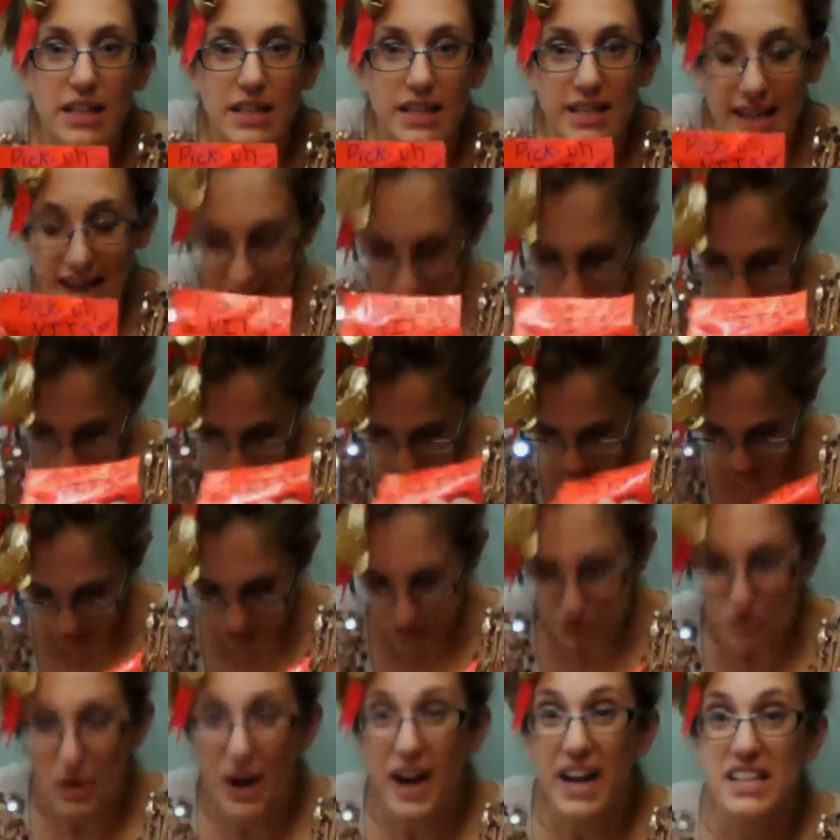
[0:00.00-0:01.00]
Now,
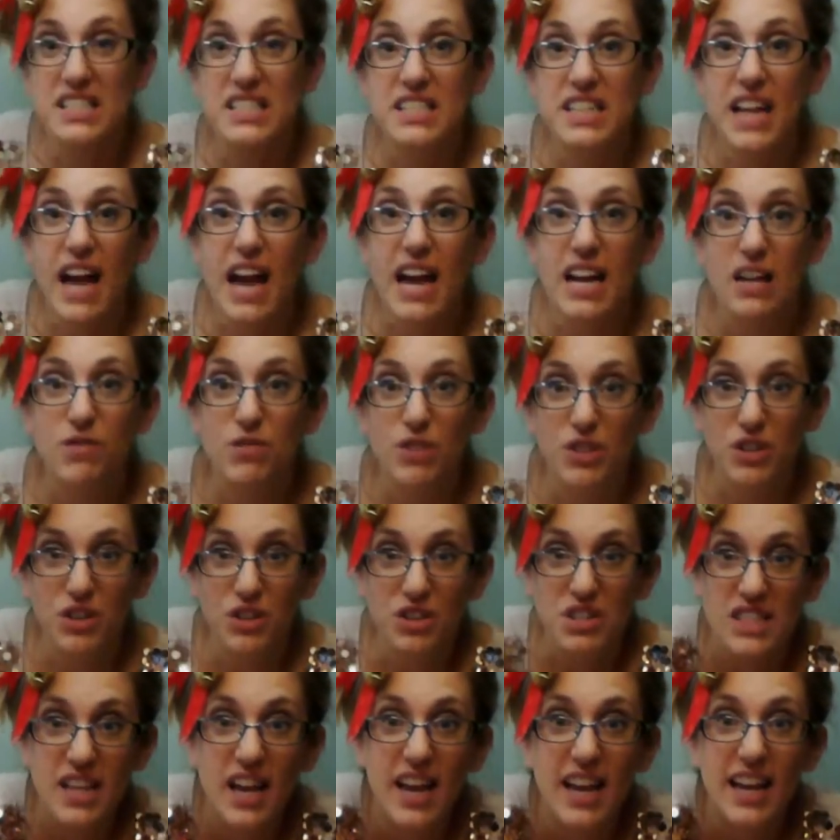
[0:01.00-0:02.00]
rice kind of
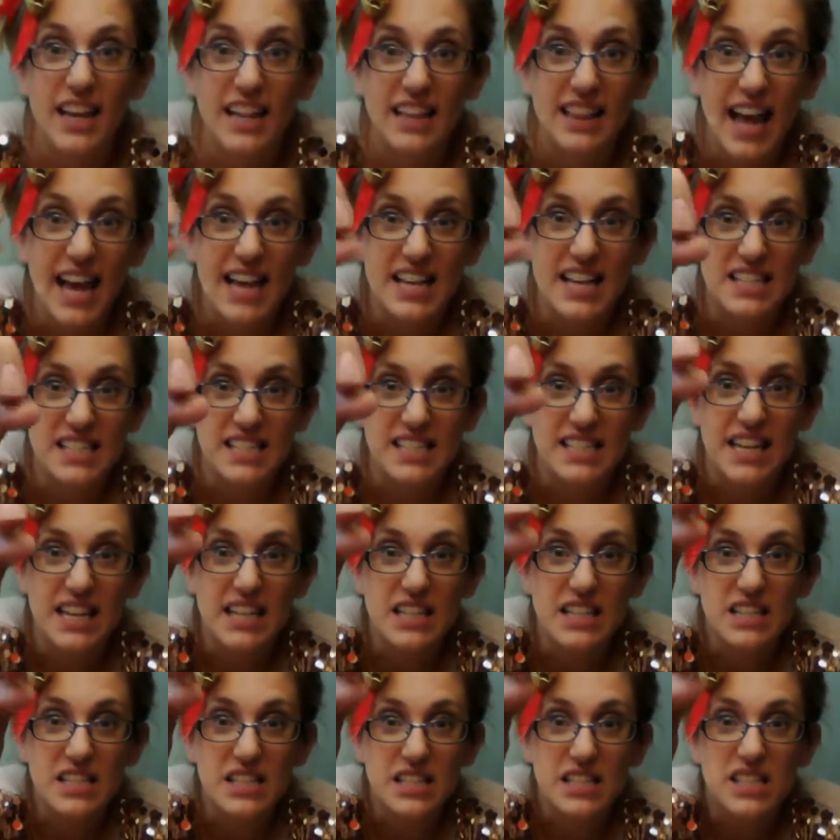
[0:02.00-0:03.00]
looks like lice
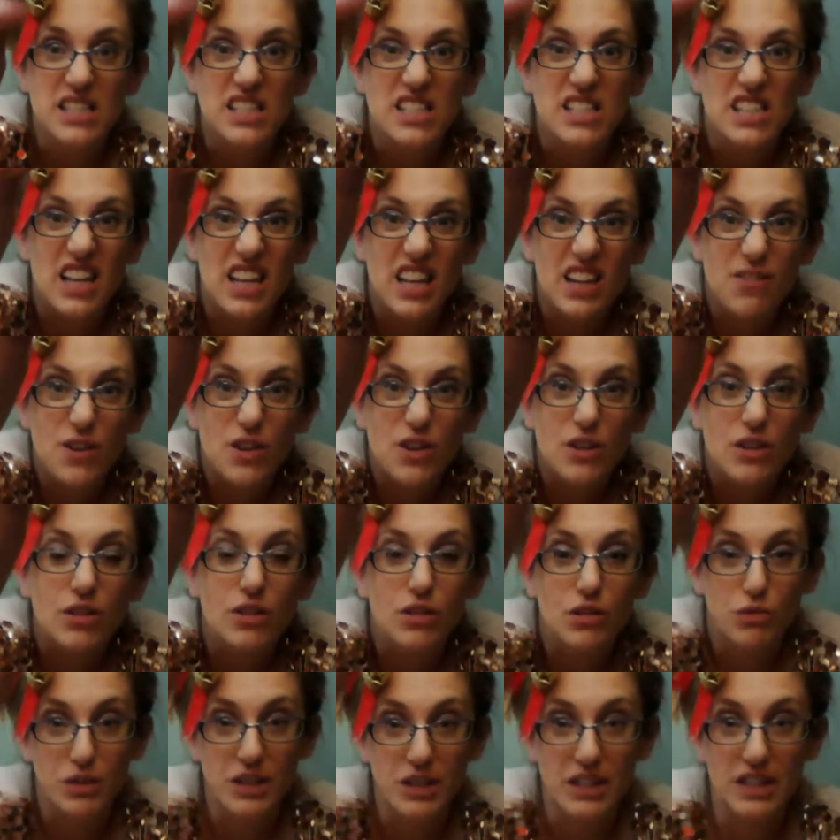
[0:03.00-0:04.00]
knits if you
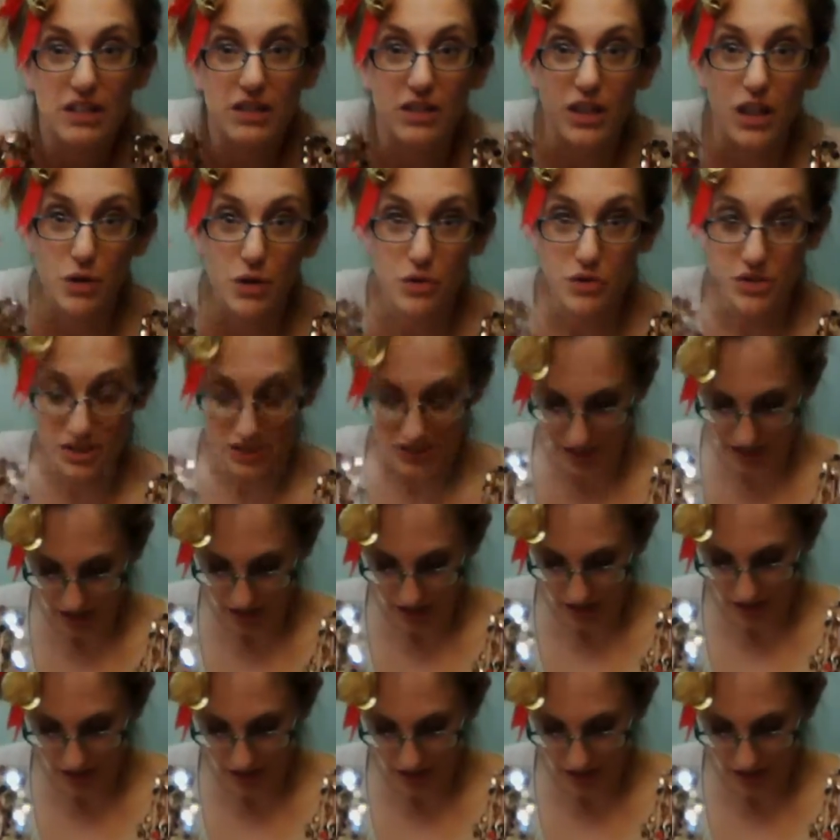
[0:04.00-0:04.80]
look real closely.